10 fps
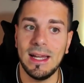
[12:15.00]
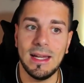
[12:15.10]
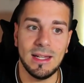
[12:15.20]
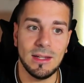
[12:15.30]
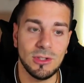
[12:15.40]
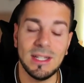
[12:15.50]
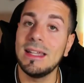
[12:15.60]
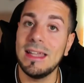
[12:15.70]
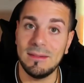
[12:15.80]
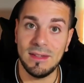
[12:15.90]
to
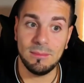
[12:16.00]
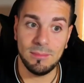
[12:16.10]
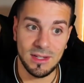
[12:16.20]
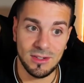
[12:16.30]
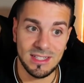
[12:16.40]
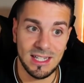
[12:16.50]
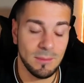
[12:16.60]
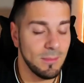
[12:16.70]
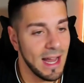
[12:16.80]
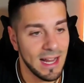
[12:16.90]
e7, because here
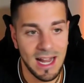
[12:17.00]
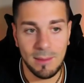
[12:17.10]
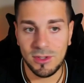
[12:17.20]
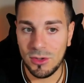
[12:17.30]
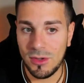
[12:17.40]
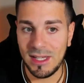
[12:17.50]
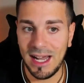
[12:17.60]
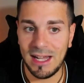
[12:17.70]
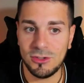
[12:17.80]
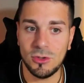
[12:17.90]
black absolutely
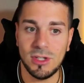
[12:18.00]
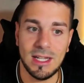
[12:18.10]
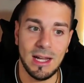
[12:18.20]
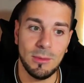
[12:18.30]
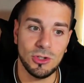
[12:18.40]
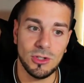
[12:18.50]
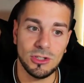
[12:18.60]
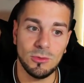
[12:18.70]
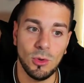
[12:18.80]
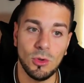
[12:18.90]
has to recapture
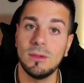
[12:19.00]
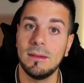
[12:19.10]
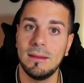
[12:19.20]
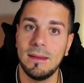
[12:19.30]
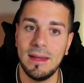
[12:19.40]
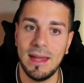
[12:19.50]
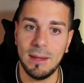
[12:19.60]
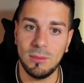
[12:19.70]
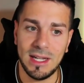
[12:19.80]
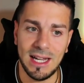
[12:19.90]
this pawn.
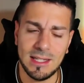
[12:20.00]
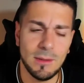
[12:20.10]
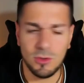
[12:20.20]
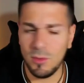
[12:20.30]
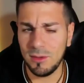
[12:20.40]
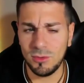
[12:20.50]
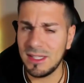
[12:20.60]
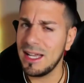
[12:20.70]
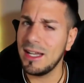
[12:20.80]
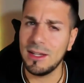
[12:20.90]
And we let him do it.
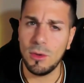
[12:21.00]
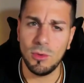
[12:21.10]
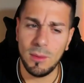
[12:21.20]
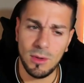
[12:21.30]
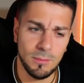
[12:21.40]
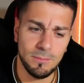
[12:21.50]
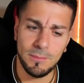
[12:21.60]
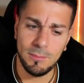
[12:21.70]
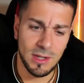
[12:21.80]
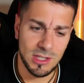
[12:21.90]
Retake it, no problem.
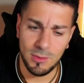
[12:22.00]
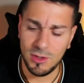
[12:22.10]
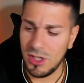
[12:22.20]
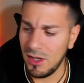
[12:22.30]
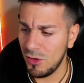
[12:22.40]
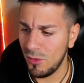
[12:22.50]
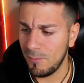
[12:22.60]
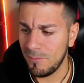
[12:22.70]
Bishop to g2.